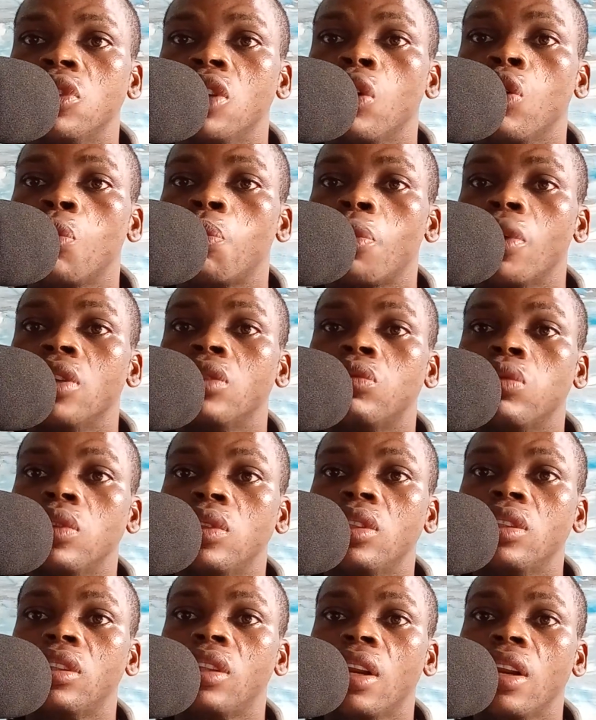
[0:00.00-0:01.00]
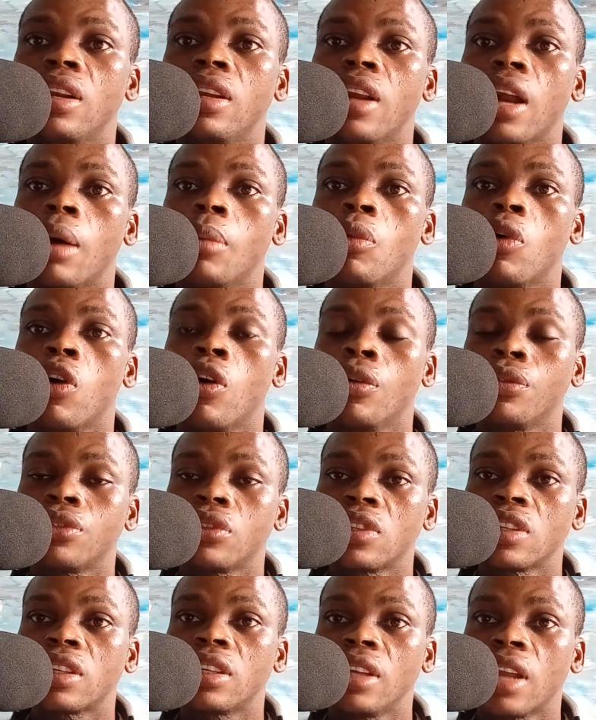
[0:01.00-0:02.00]
0.23 gram of
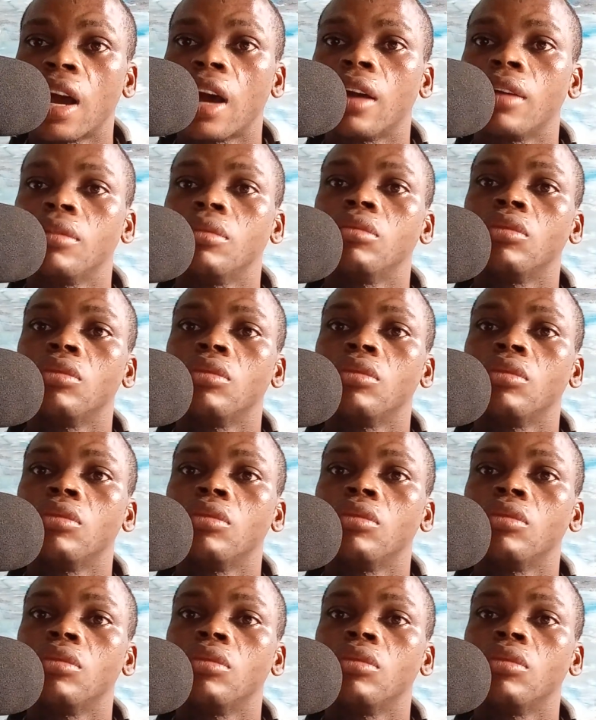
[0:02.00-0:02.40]
thickener.